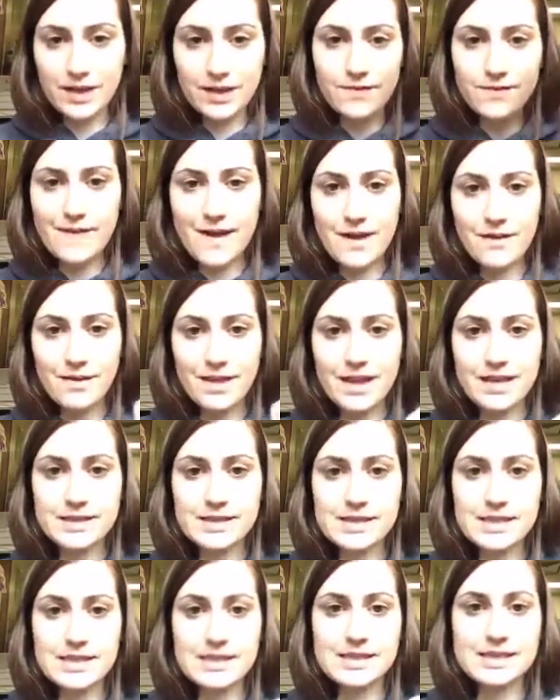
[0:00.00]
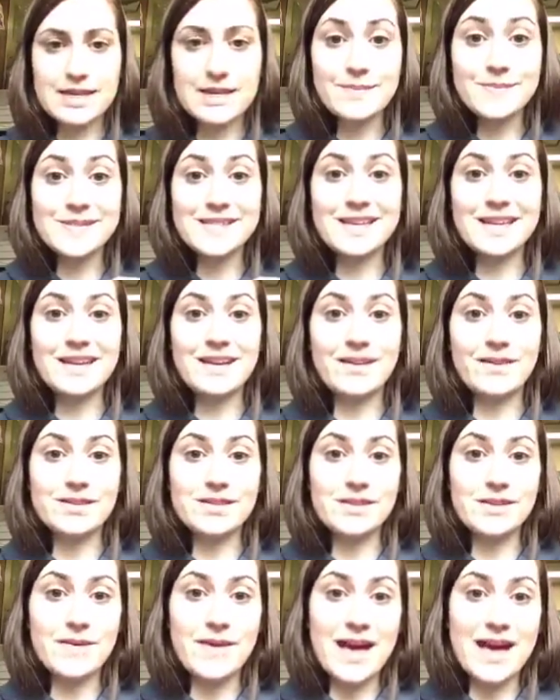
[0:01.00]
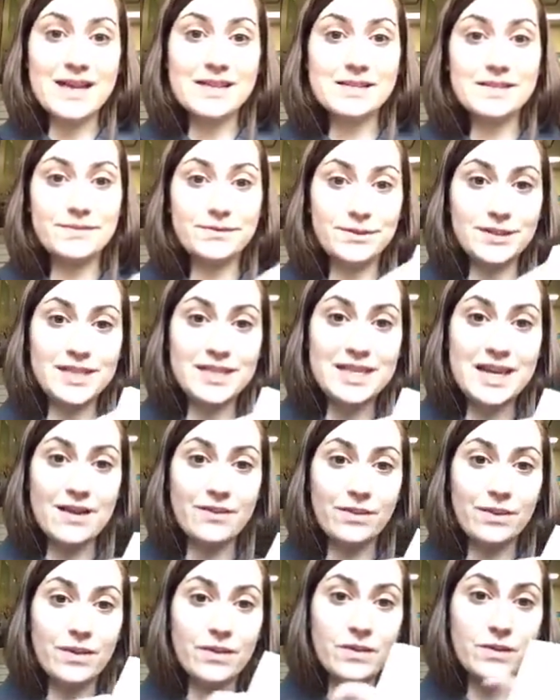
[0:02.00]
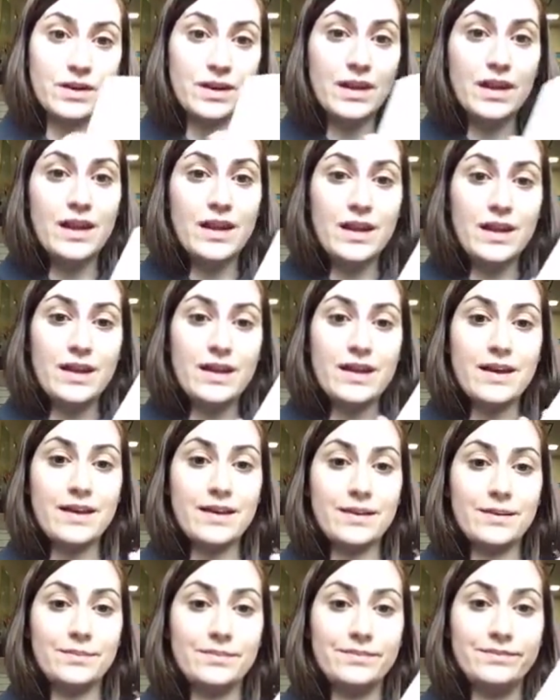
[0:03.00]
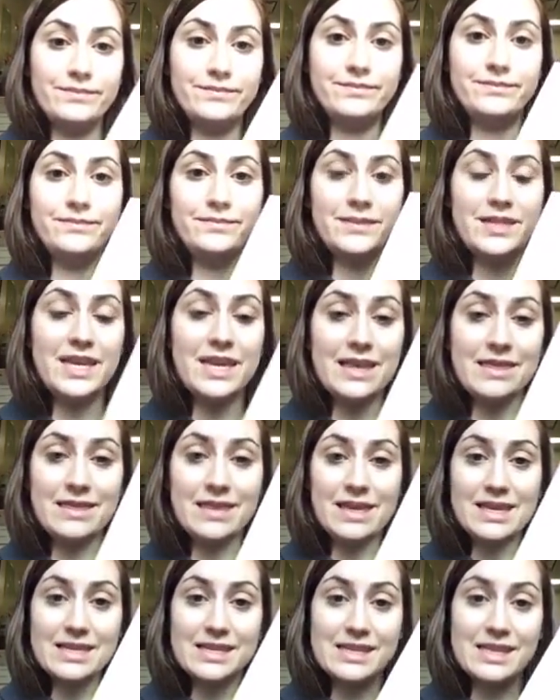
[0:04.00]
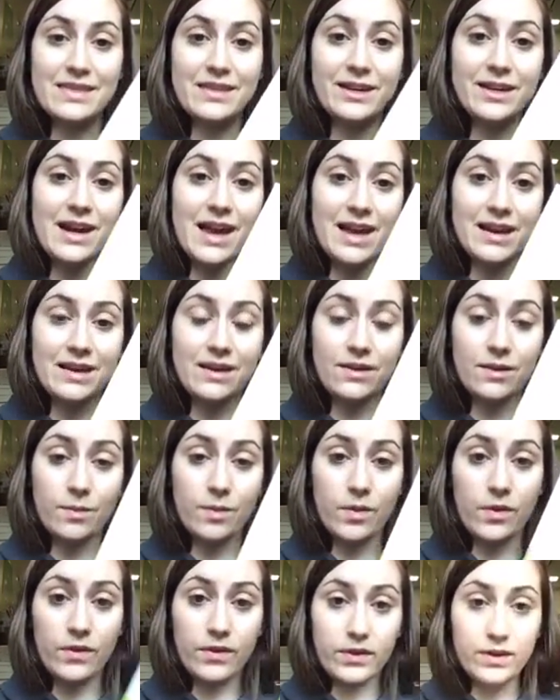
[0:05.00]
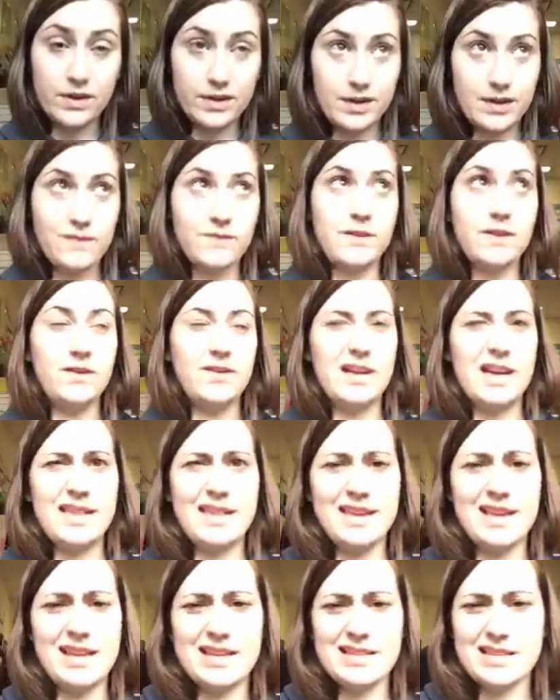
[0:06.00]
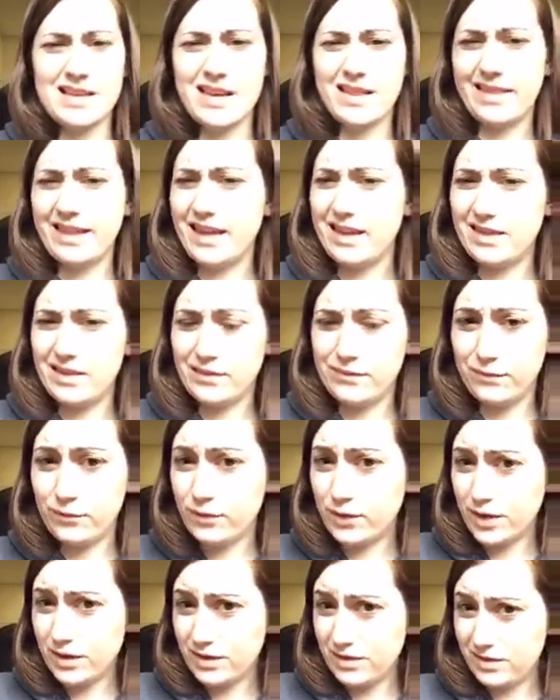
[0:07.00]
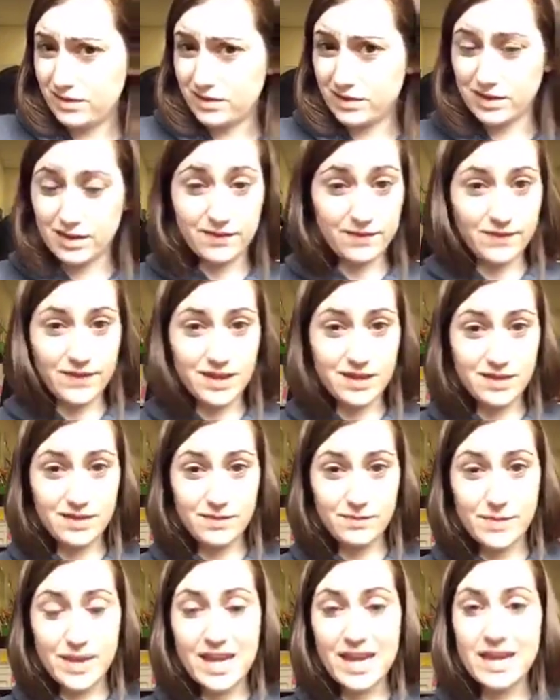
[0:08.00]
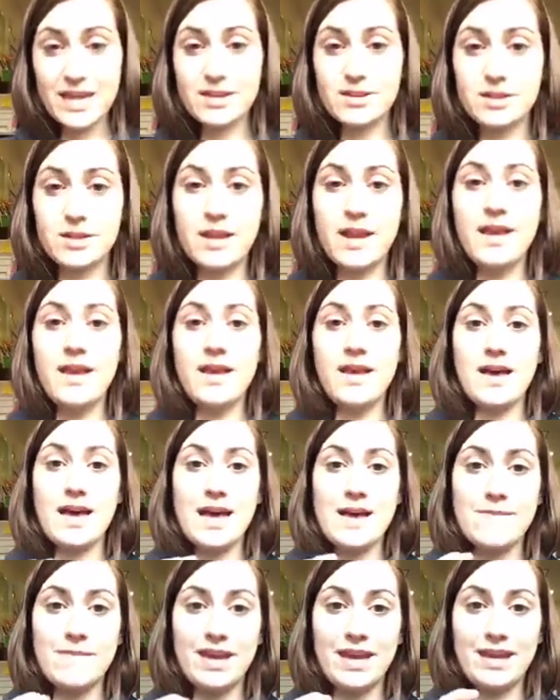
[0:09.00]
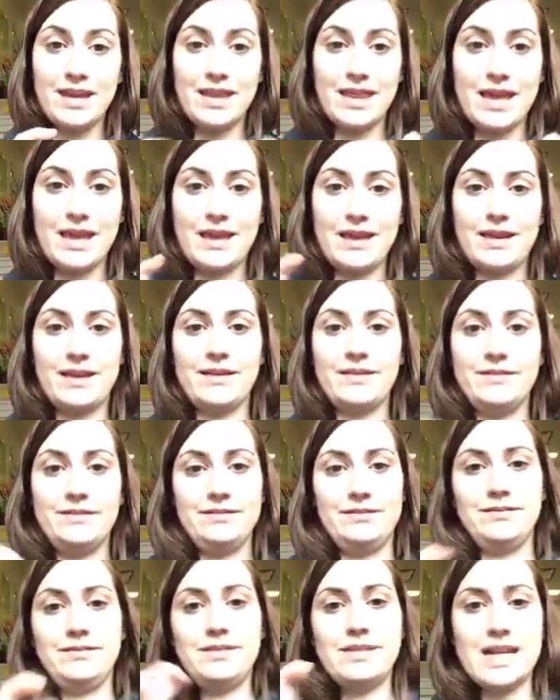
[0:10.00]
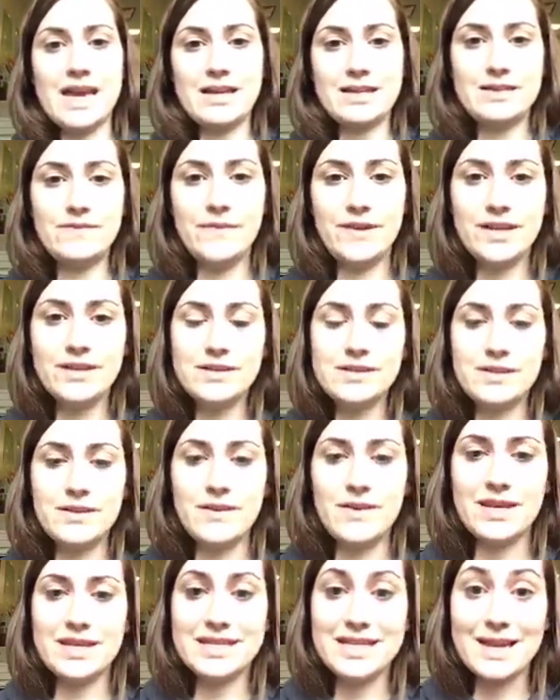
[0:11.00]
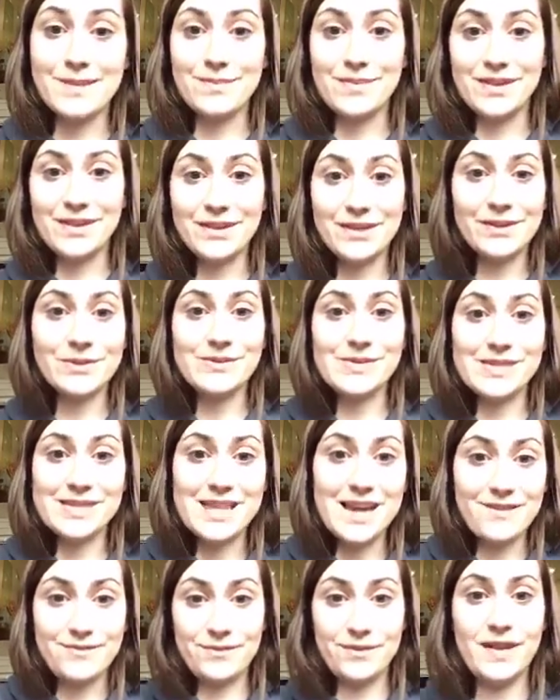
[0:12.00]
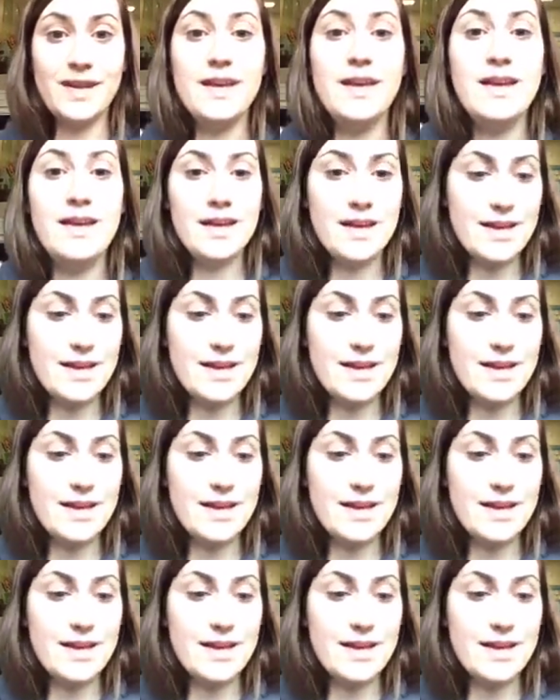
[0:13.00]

kind of outlines these tips, and it also has a free download to get these, and they're editable. I think it's on like the 4th or the 5th page. I made like a text field so you can type in your own stuff.